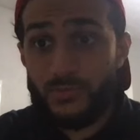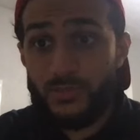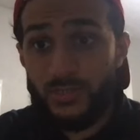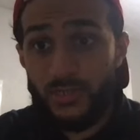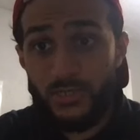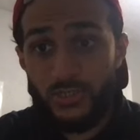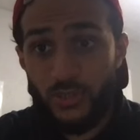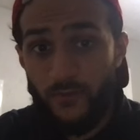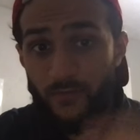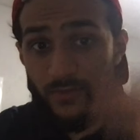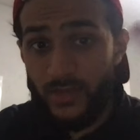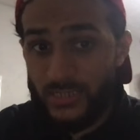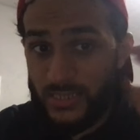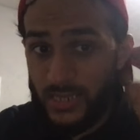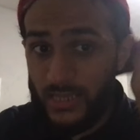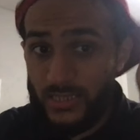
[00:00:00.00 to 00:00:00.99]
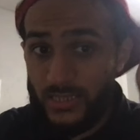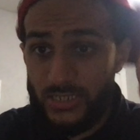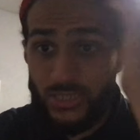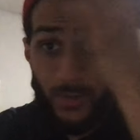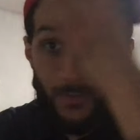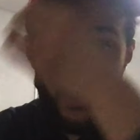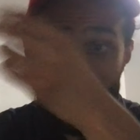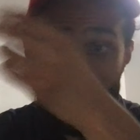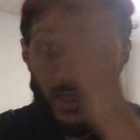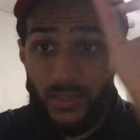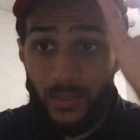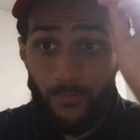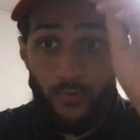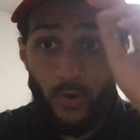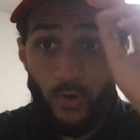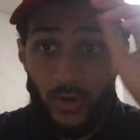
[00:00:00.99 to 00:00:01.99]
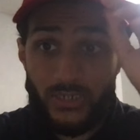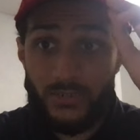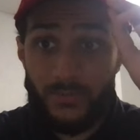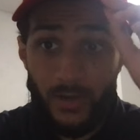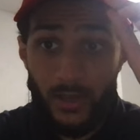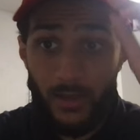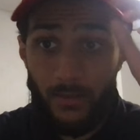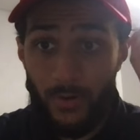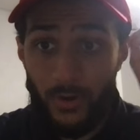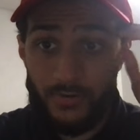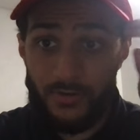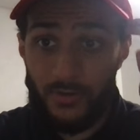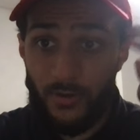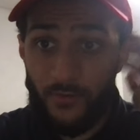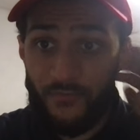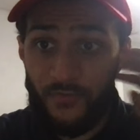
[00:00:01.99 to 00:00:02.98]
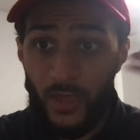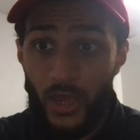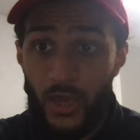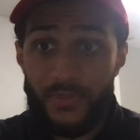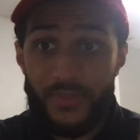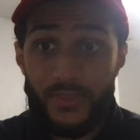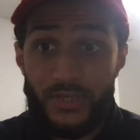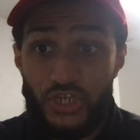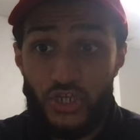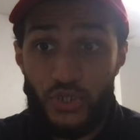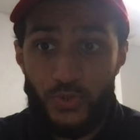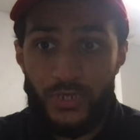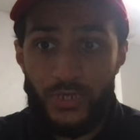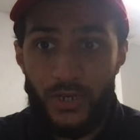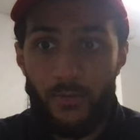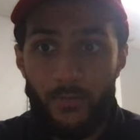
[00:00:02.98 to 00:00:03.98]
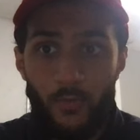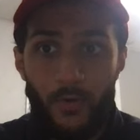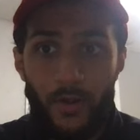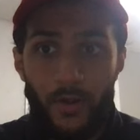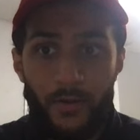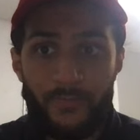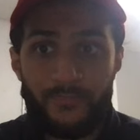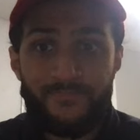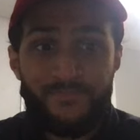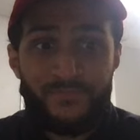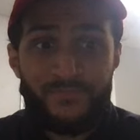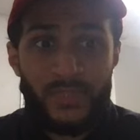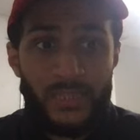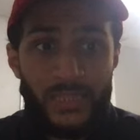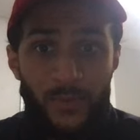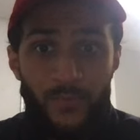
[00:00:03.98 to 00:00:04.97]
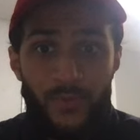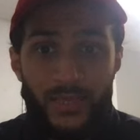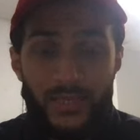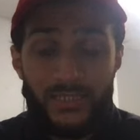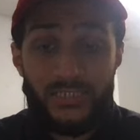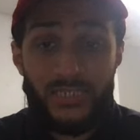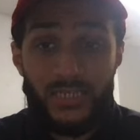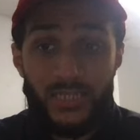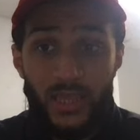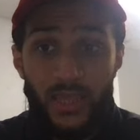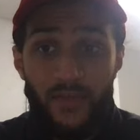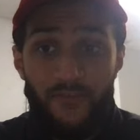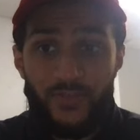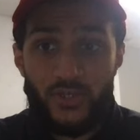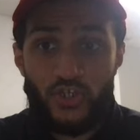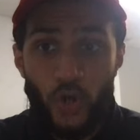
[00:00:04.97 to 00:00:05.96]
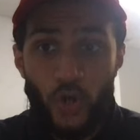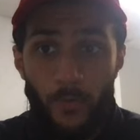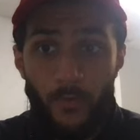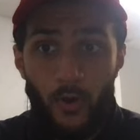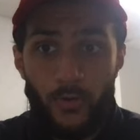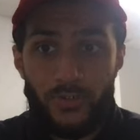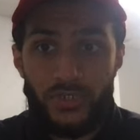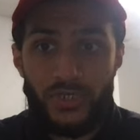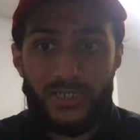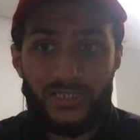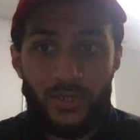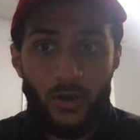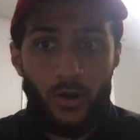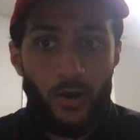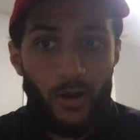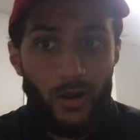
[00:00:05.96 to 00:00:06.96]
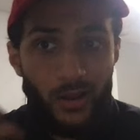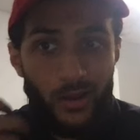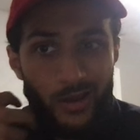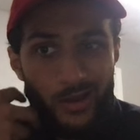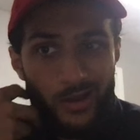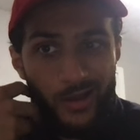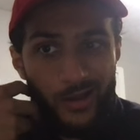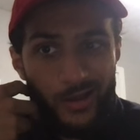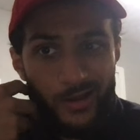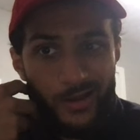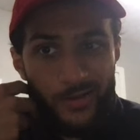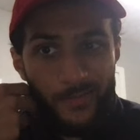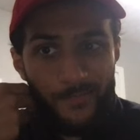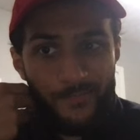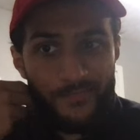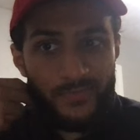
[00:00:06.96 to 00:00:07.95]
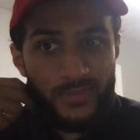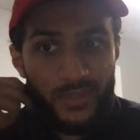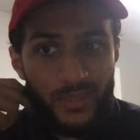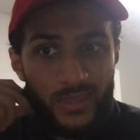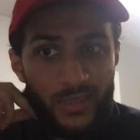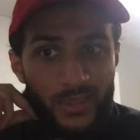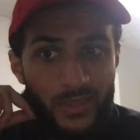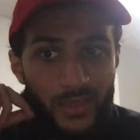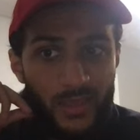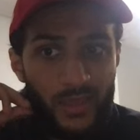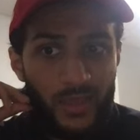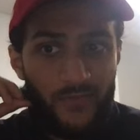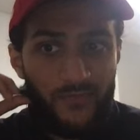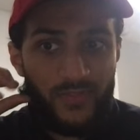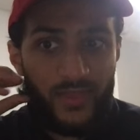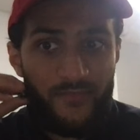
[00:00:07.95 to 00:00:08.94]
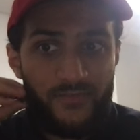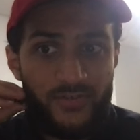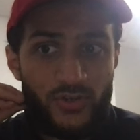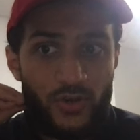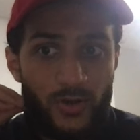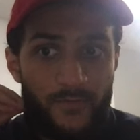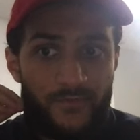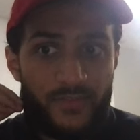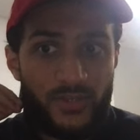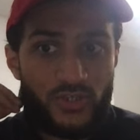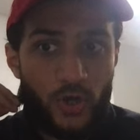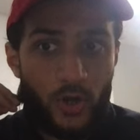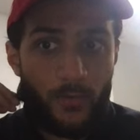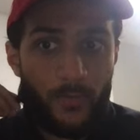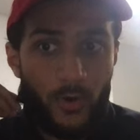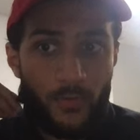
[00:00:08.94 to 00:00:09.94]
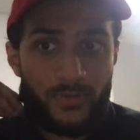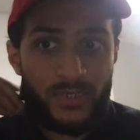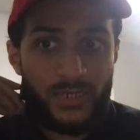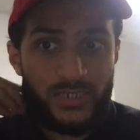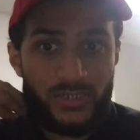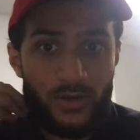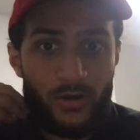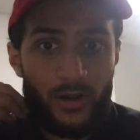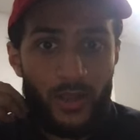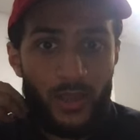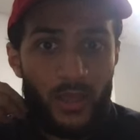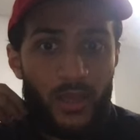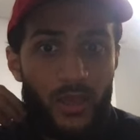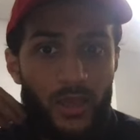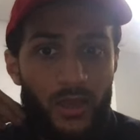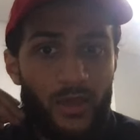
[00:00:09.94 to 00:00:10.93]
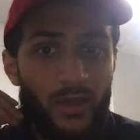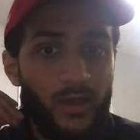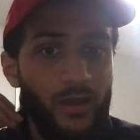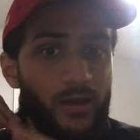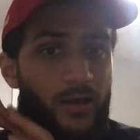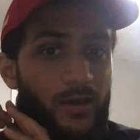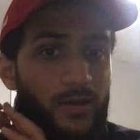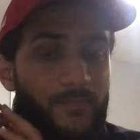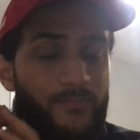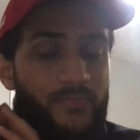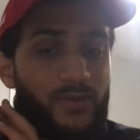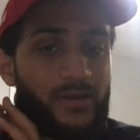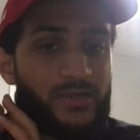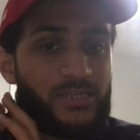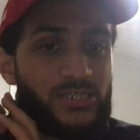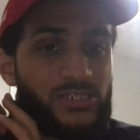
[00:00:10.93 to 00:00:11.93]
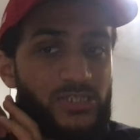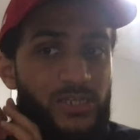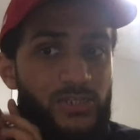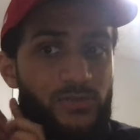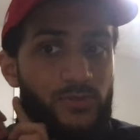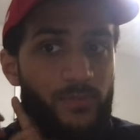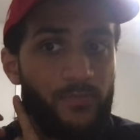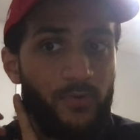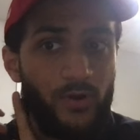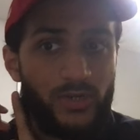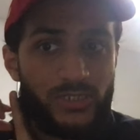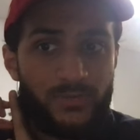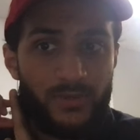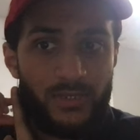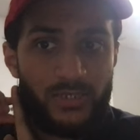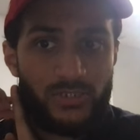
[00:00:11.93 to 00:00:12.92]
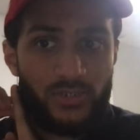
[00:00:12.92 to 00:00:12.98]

esophagus and the stomach and the proximal amount of the duodenum over here. And then we can see that if the sharp objects are if the sharp objects are distal to the proximal